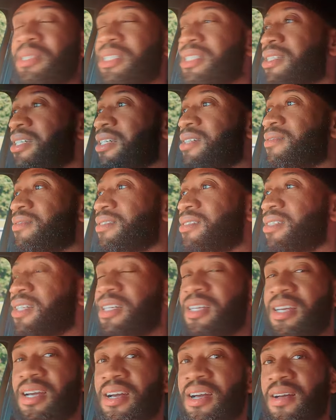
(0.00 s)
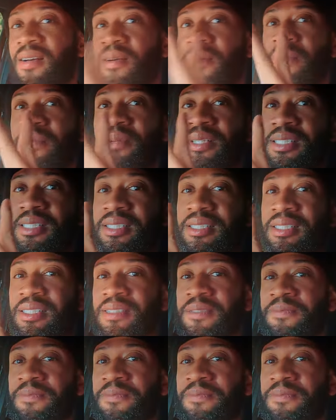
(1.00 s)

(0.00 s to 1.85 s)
be safe. Love y'all. Peace.